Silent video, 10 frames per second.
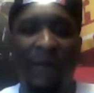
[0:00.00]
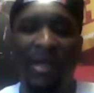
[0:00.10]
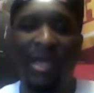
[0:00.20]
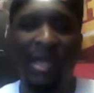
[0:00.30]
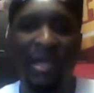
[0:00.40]

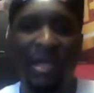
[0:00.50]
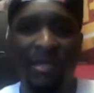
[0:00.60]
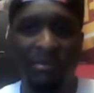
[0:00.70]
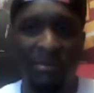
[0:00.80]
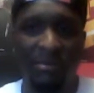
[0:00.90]

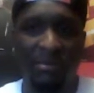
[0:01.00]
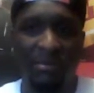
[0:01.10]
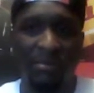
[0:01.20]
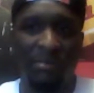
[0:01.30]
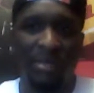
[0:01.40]
And
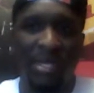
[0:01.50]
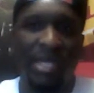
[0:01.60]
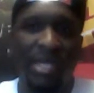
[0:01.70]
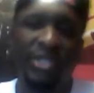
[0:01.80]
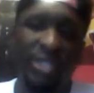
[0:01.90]

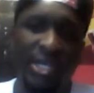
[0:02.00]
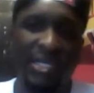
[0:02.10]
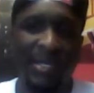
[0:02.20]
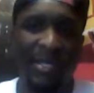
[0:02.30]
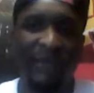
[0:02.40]
he should
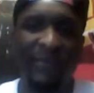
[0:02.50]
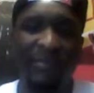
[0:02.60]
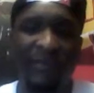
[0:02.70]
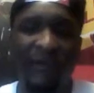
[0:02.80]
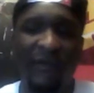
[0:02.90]
get some
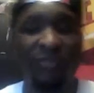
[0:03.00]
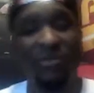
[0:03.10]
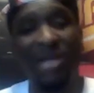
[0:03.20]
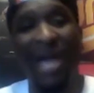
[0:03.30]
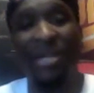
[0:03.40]
MVP votes,
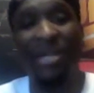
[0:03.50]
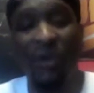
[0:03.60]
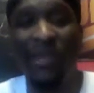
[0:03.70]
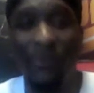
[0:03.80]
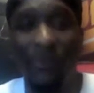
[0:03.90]
which I
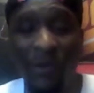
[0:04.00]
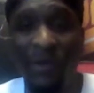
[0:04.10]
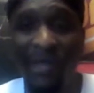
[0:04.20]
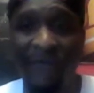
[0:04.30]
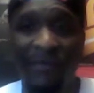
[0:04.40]
know he will
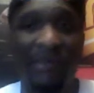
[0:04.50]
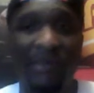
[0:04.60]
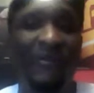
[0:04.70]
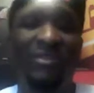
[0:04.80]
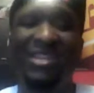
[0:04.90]
get MVP
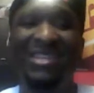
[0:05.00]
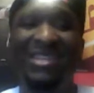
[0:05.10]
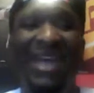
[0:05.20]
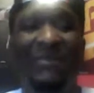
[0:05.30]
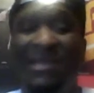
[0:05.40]
votes. He's
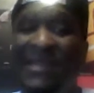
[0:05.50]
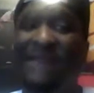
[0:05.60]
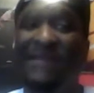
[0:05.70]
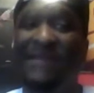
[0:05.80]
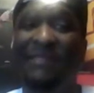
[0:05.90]
having an
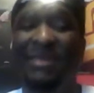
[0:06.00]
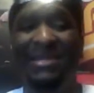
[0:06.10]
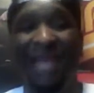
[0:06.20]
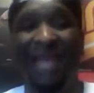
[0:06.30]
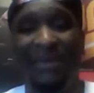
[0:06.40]

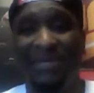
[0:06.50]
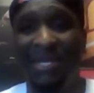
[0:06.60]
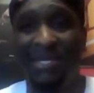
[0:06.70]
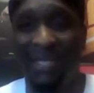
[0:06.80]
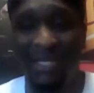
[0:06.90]
MVP type
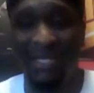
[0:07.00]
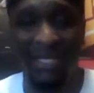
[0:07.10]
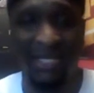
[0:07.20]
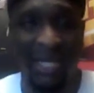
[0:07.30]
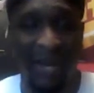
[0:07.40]
season. It's
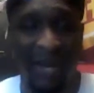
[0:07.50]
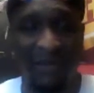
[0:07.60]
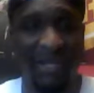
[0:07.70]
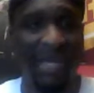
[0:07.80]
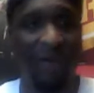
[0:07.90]
just
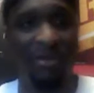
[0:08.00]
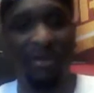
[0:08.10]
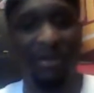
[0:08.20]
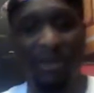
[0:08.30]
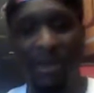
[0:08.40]
everything getting
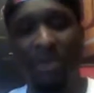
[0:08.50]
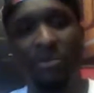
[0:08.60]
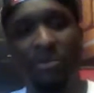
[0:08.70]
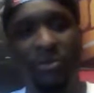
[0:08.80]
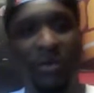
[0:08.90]
outlooked
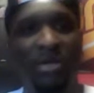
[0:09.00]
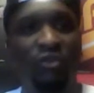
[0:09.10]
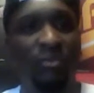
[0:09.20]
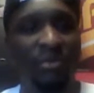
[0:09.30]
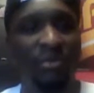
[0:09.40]
between the
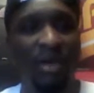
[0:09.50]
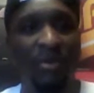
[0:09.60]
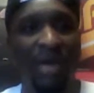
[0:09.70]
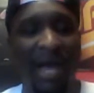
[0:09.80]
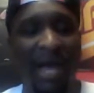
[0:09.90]

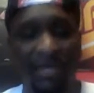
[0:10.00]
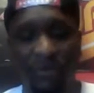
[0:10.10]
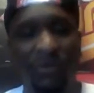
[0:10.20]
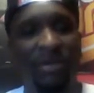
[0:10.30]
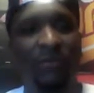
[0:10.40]
triple-double guys,
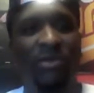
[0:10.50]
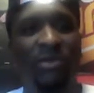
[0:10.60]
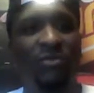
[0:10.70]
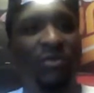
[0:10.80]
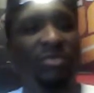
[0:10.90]
between the
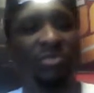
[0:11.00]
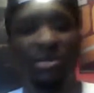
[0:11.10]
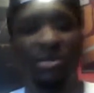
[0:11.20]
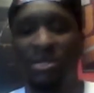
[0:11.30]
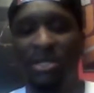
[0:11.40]
Russell
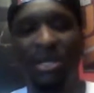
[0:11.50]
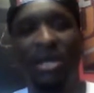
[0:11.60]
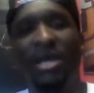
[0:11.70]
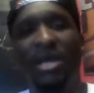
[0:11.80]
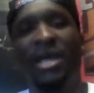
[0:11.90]
Westbrooks
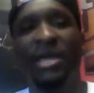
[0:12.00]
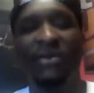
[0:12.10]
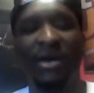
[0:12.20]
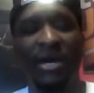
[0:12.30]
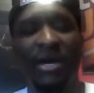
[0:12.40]
and
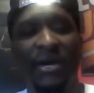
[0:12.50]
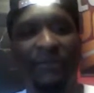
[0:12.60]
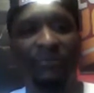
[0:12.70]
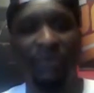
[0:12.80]
the